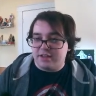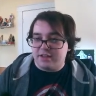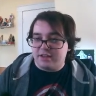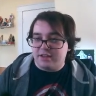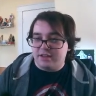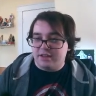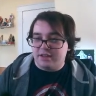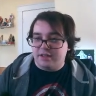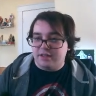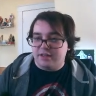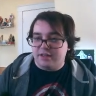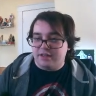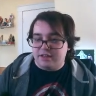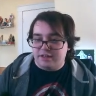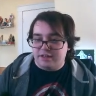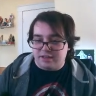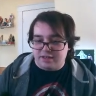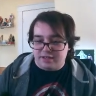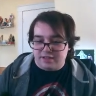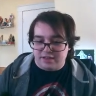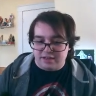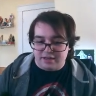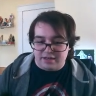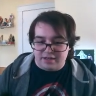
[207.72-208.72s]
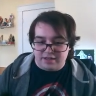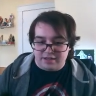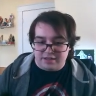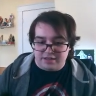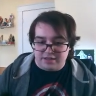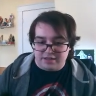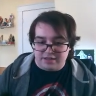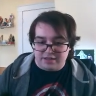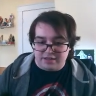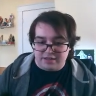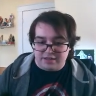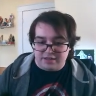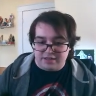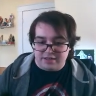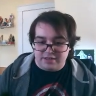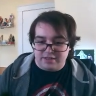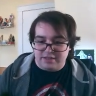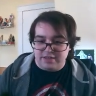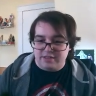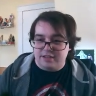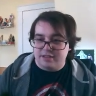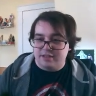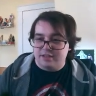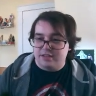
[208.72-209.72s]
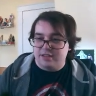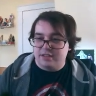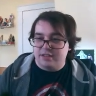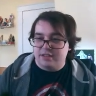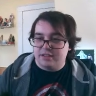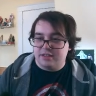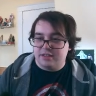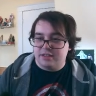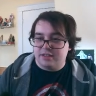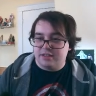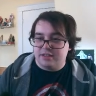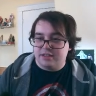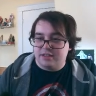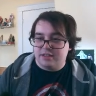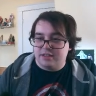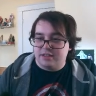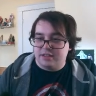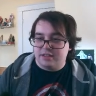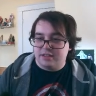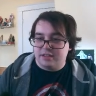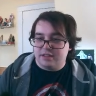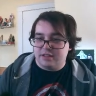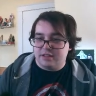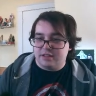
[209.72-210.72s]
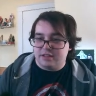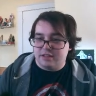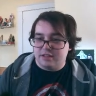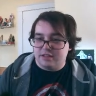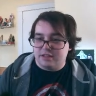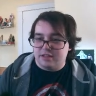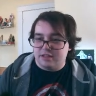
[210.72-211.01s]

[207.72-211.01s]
Nothing is said.